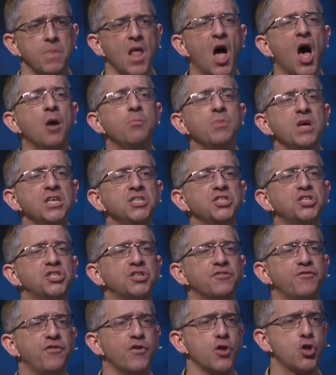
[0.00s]
I'm
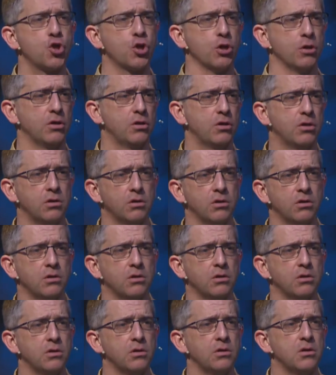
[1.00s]
insufficient,
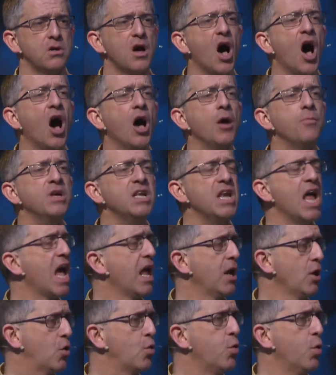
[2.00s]
I'm
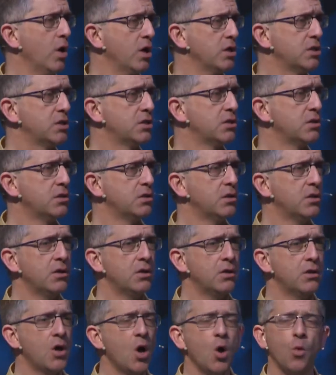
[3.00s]
inadequate.
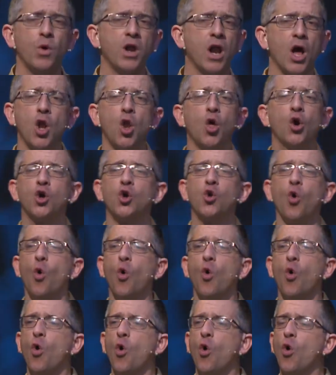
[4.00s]
When I look at
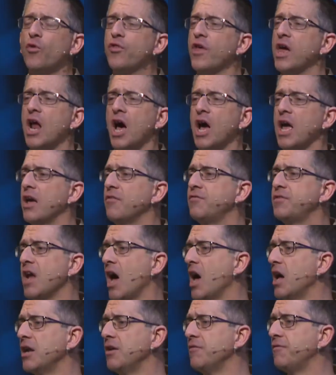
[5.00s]
all that I have
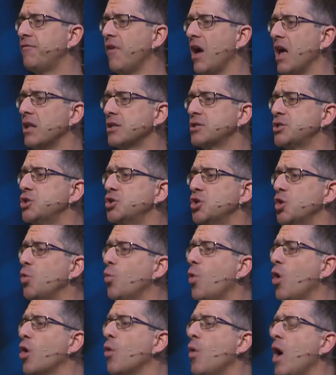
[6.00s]
done and failed to do,
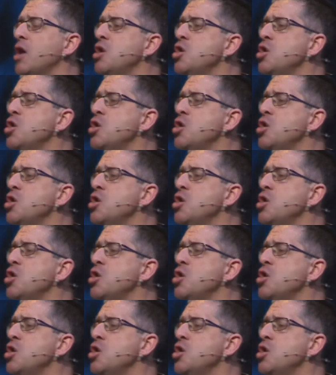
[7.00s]
what do I